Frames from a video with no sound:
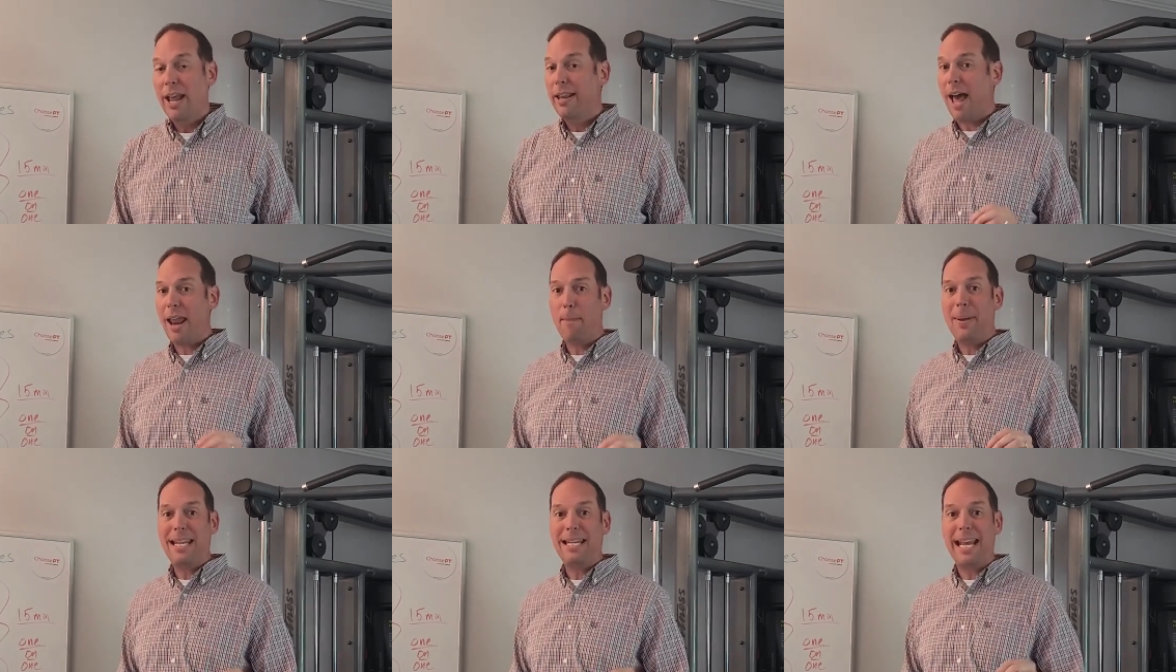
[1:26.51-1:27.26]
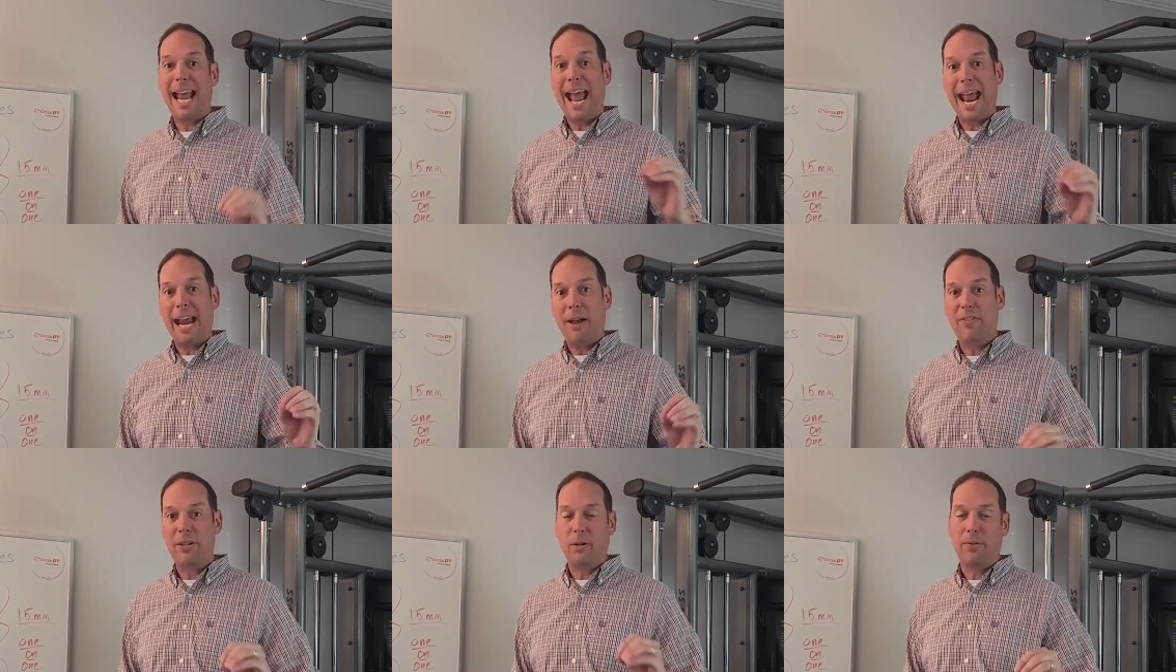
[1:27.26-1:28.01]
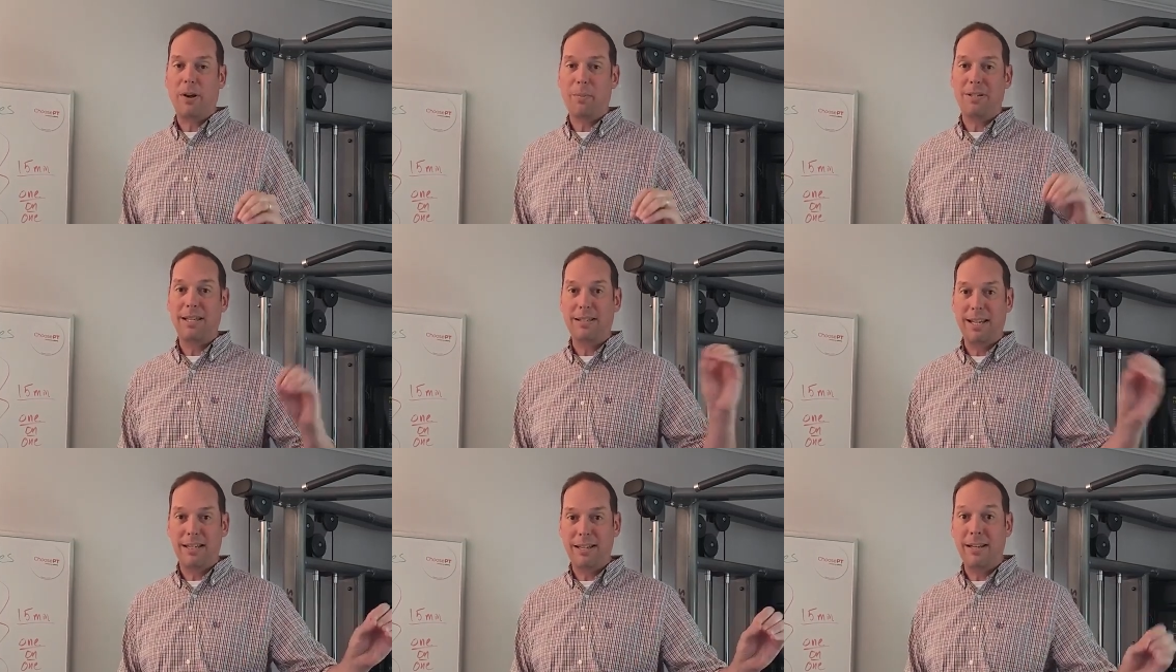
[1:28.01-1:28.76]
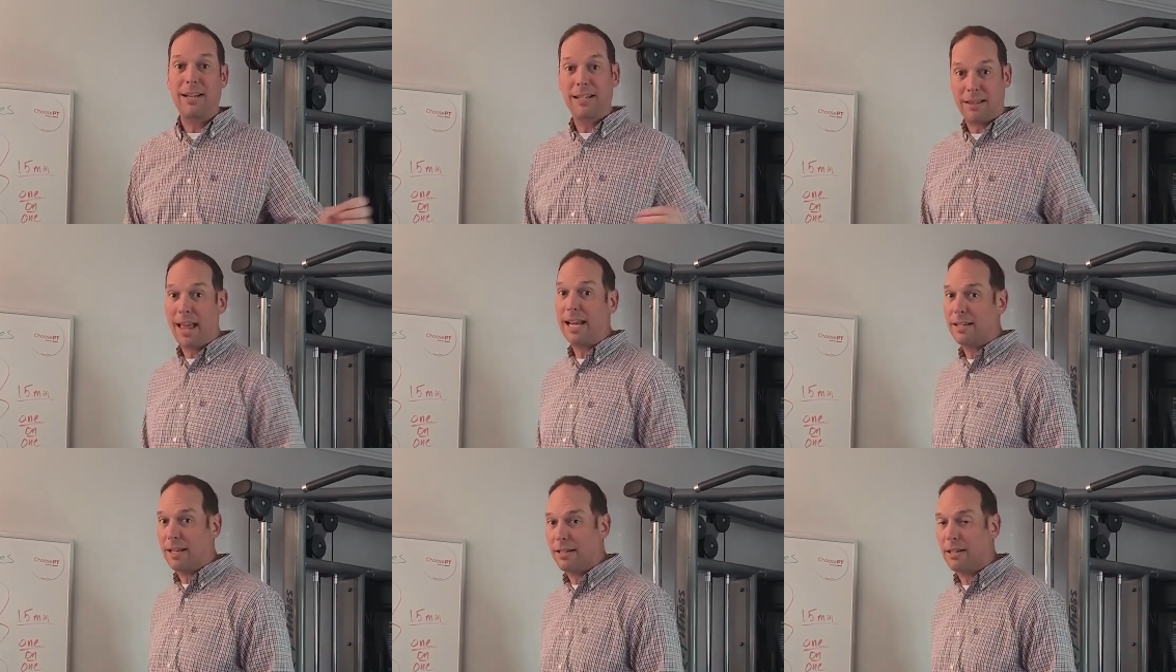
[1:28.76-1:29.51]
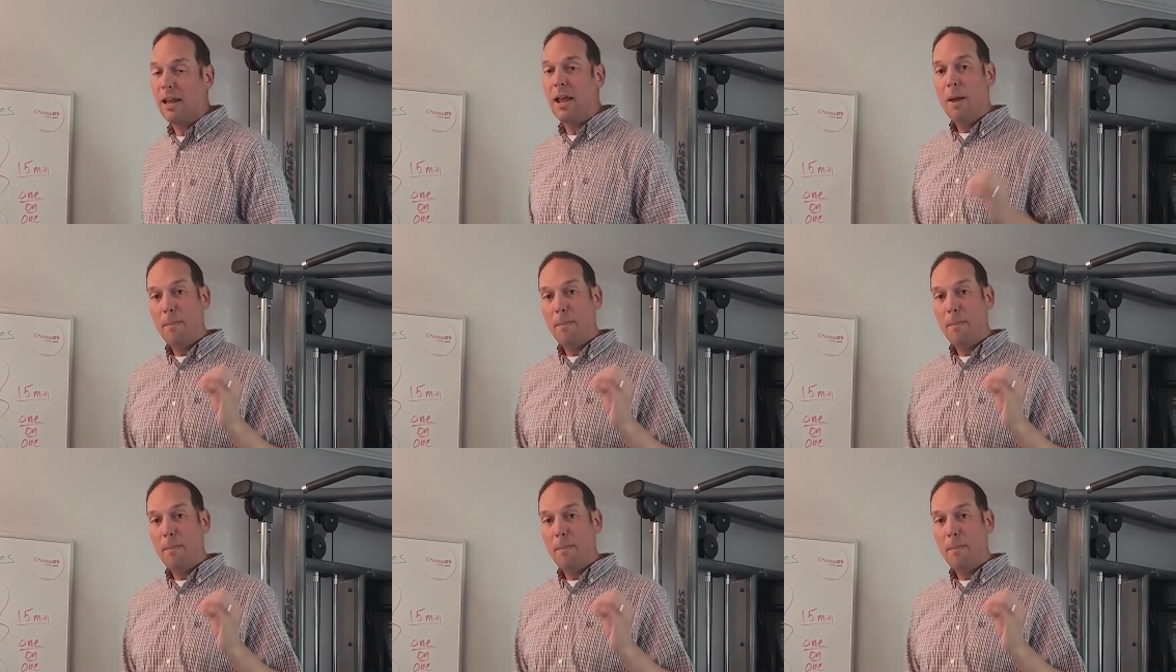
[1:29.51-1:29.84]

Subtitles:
not a PTA, a physical therapist assistant is licensed,